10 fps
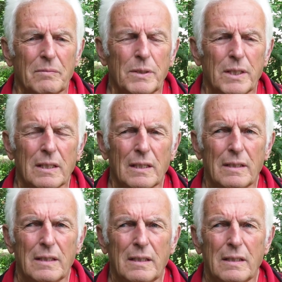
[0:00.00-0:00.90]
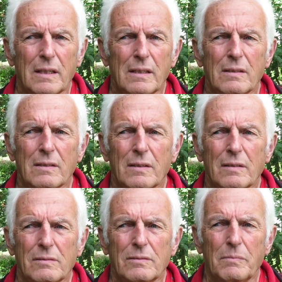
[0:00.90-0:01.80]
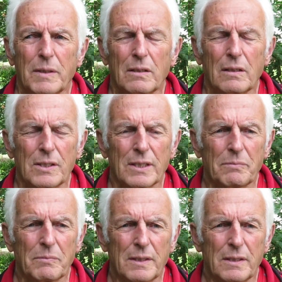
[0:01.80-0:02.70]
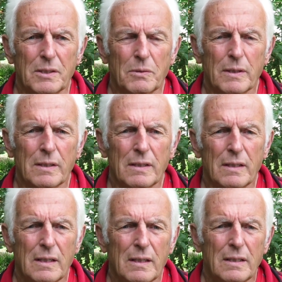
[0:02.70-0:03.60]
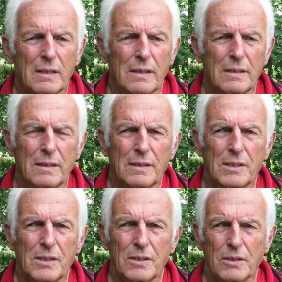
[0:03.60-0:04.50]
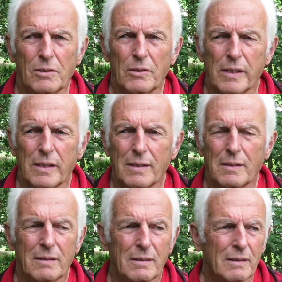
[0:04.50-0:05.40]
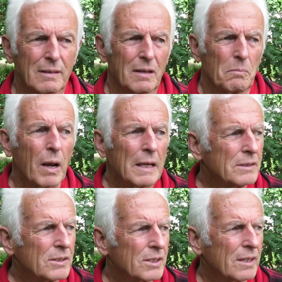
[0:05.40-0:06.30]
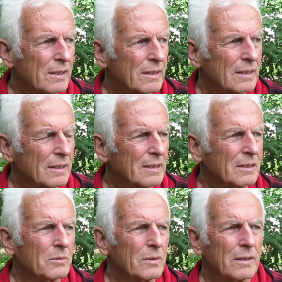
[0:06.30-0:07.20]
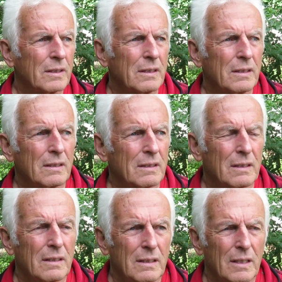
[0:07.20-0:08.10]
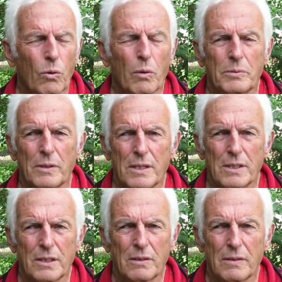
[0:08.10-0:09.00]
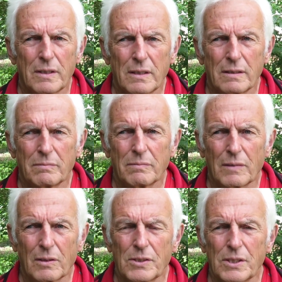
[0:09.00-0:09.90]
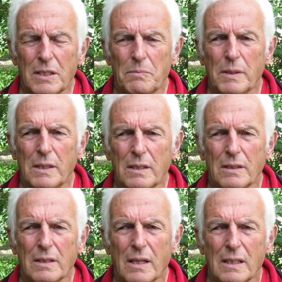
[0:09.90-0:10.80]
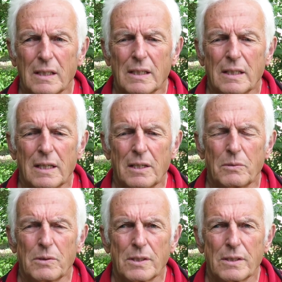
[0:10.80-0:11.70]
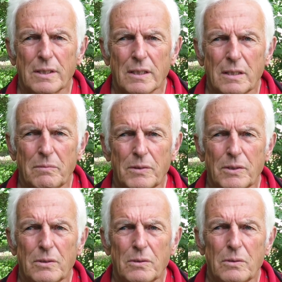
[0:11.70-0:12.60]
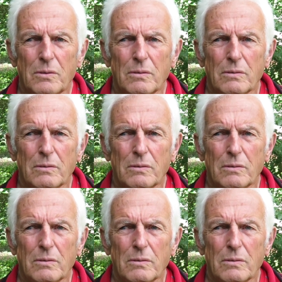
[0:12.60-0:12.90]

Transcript: particularly from the early 70s, when, in addition to growing plants, the cooperation of the unseen beings, it was the time to